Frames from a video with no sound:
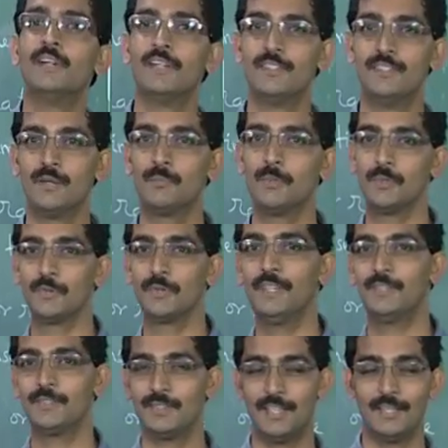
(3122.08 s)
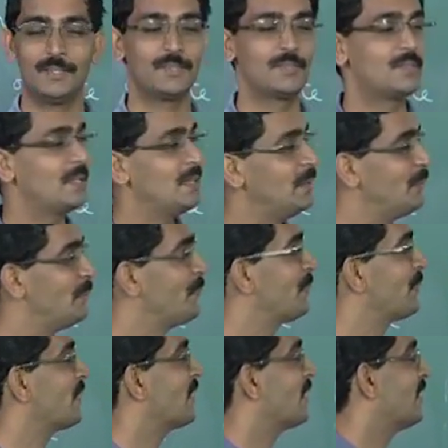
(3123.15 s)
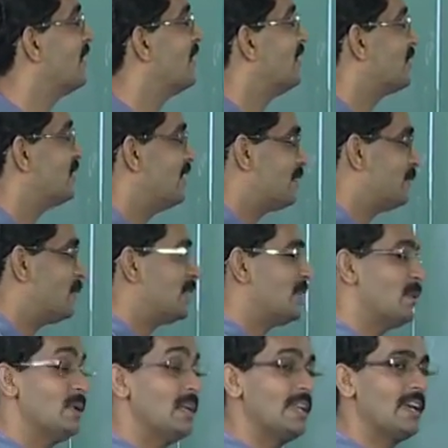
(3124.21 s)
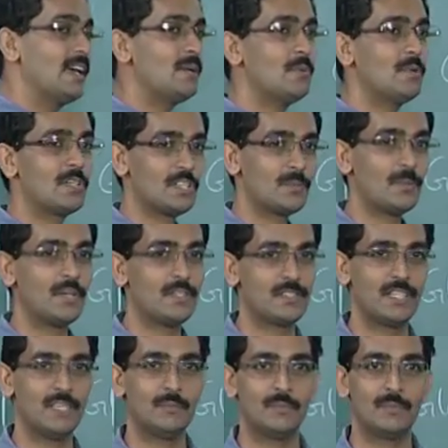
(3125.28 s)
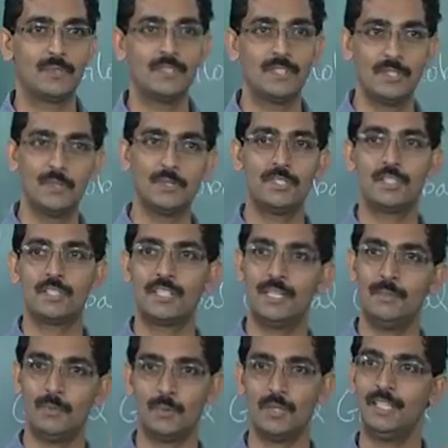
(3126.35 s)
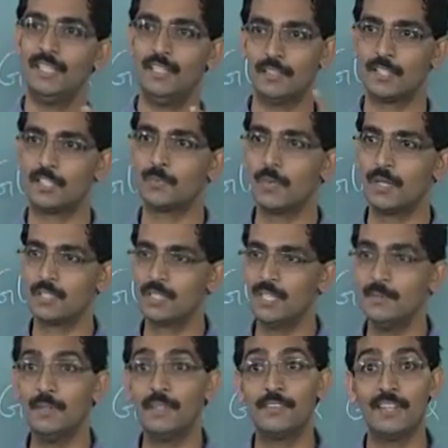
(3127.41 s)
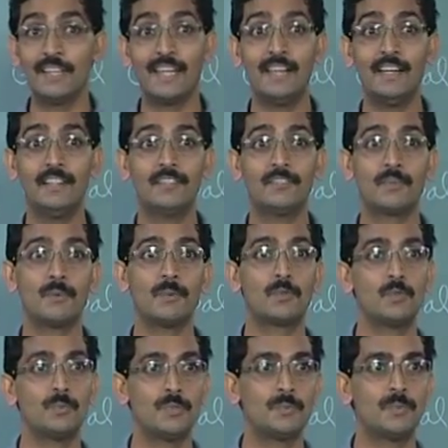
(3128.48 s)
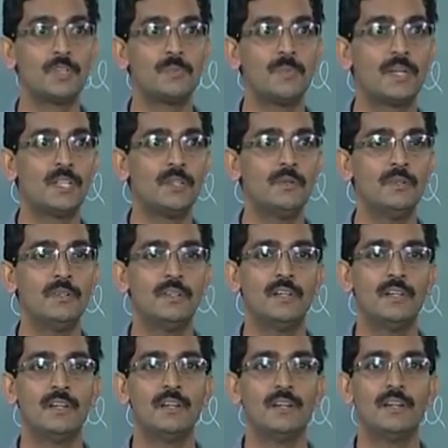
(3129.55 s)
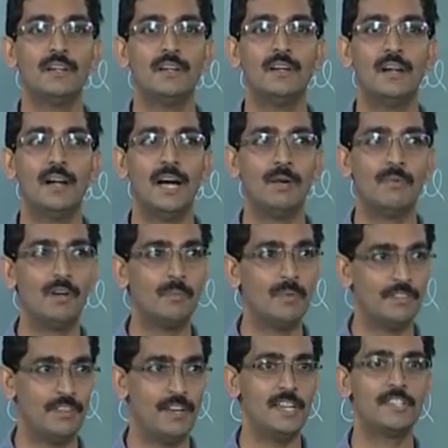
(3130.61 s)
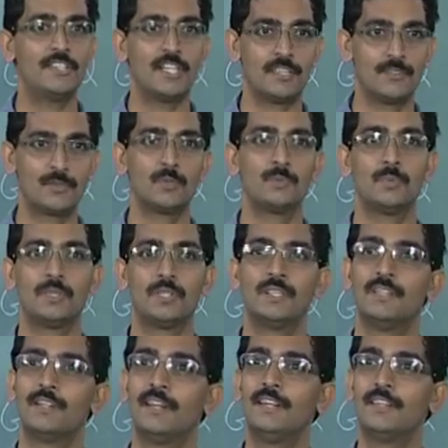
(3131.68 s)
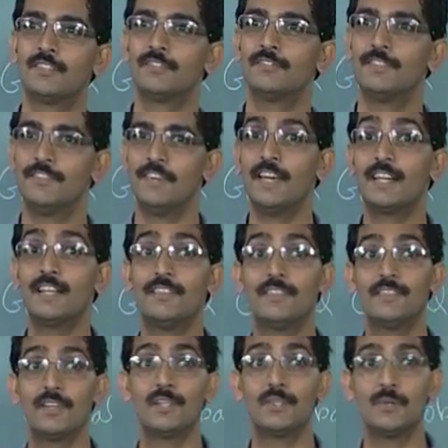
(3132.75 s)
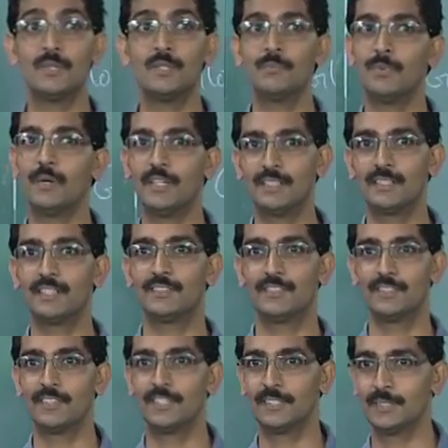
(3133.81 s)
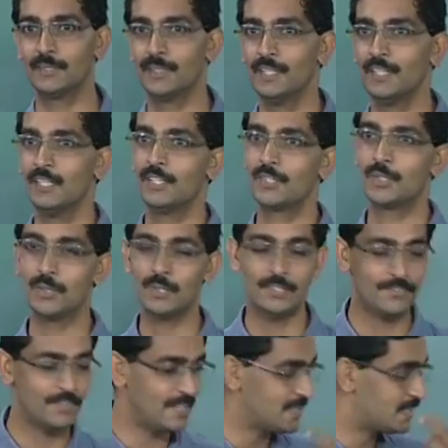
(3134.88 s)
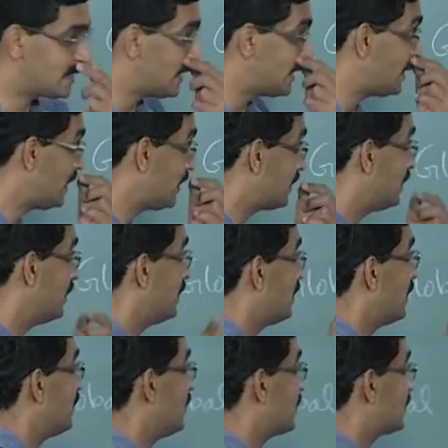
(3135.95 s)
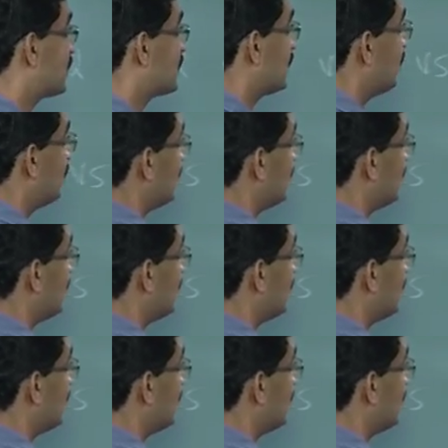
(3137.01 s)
jump you, right? So that is so therefore they only care about response time. So the user's time, one thing is response time, and the second is from a throughput perspective, I want my fair share of throughput, right? So the fairness is also an important consideration. So if I say that the system,